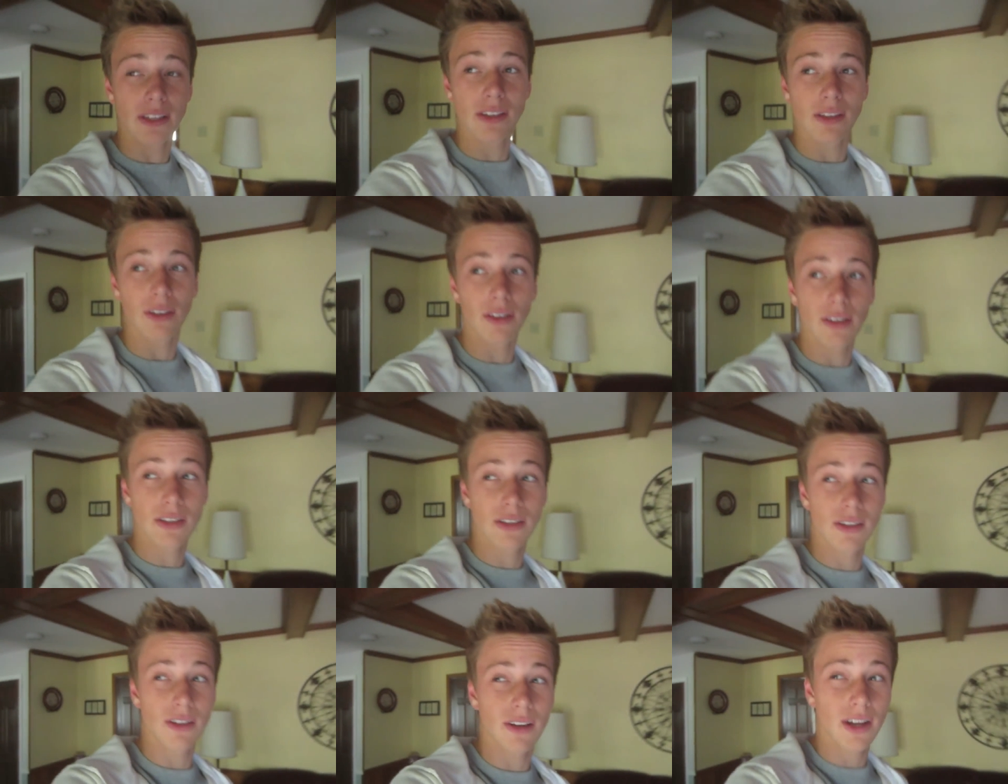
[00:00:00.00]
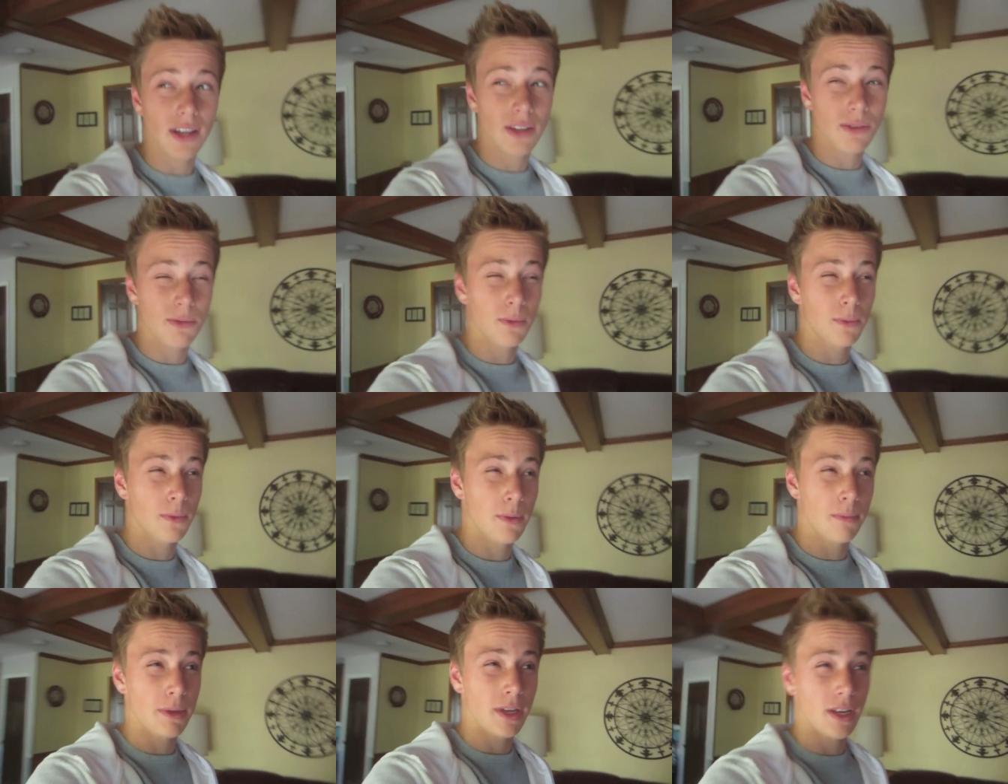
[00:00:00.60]
So I'll see you guys
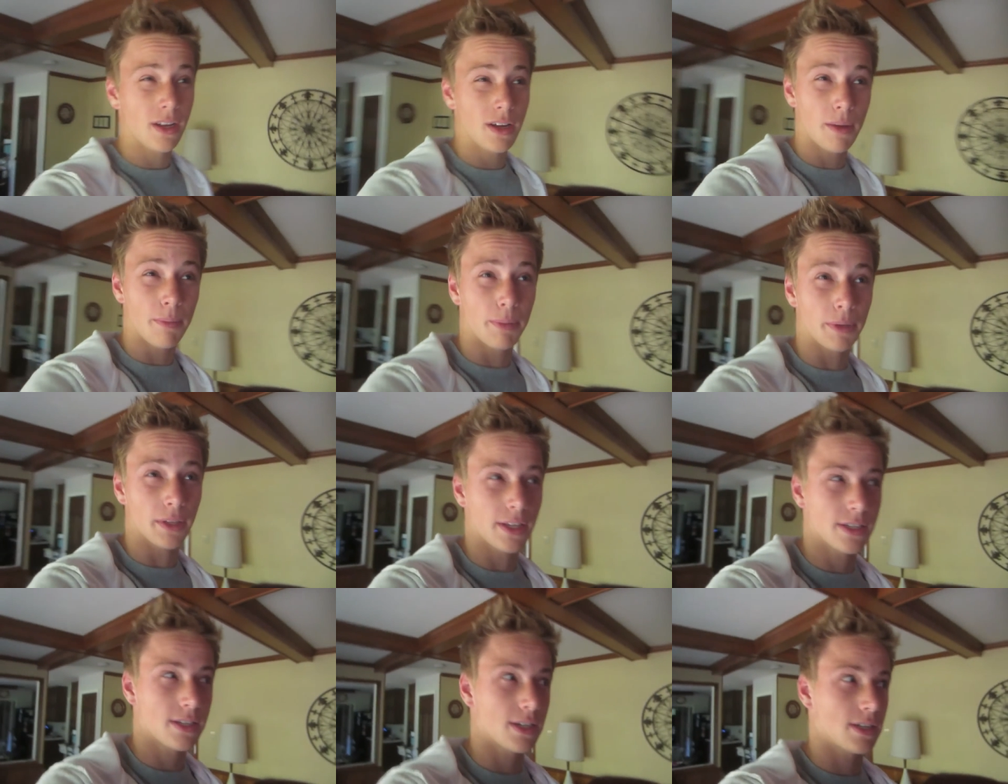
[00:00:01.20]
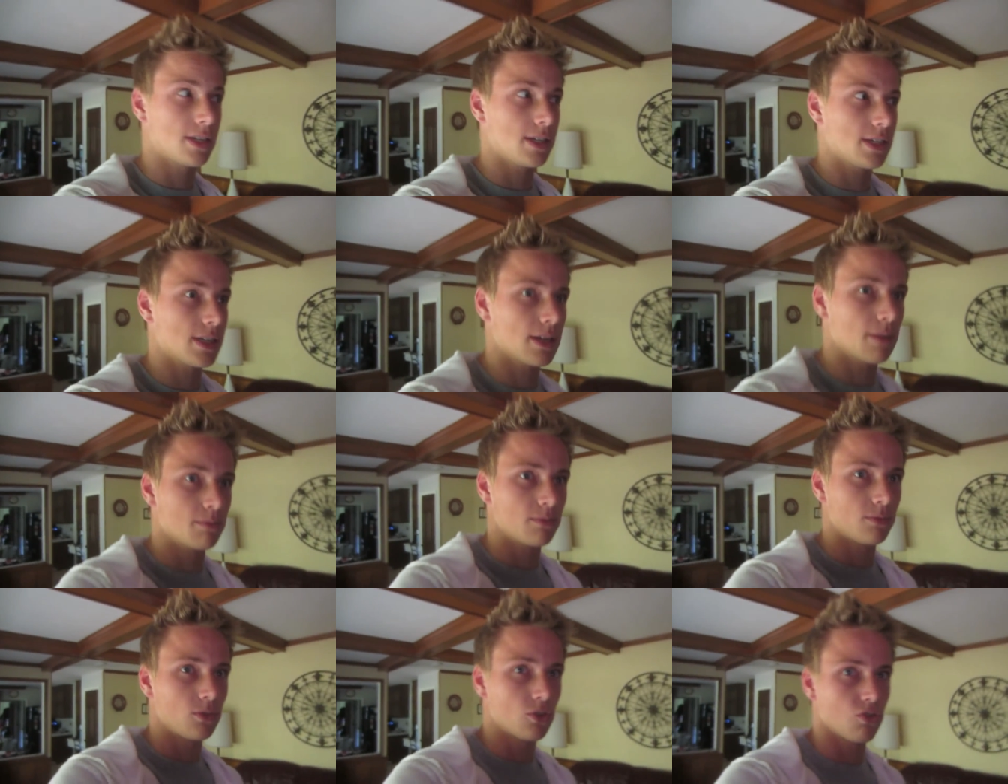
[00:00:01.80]
when we meet up, unless I see
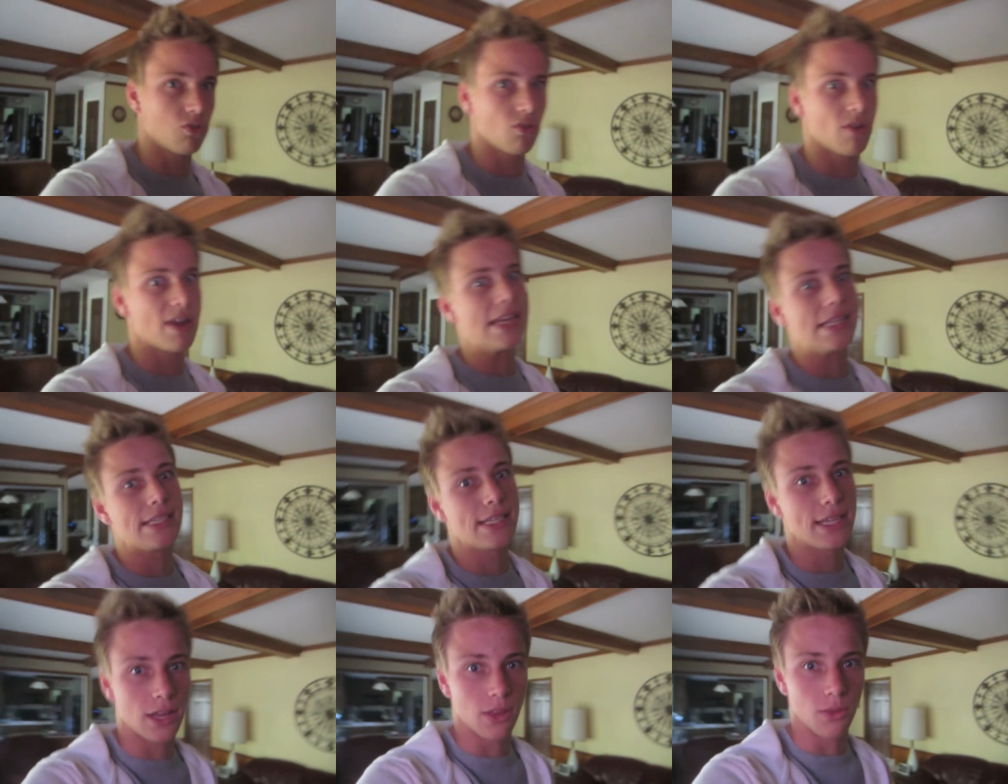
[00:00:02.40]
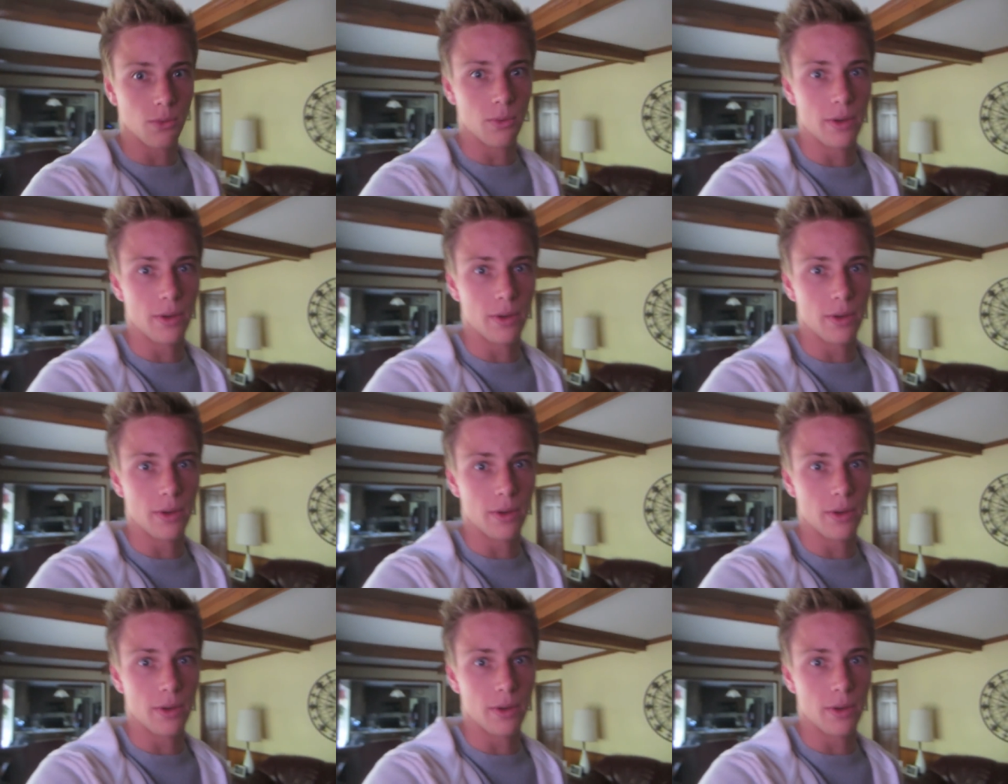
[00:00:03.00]
something crazy on the